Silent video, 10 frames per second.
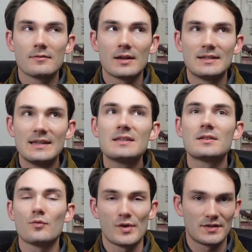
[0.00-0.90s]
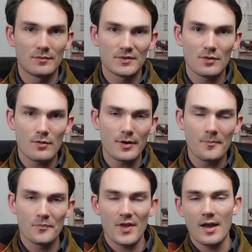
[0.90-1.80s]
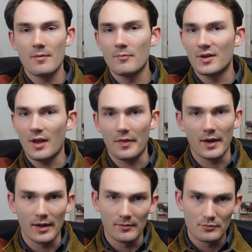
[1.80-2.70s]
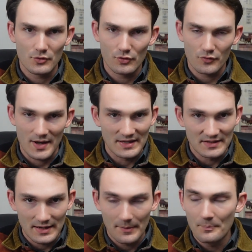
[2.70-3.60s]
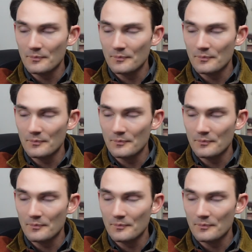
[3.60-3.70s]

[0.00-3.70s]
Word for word: a decent wisdom score, um, but nothing crazy.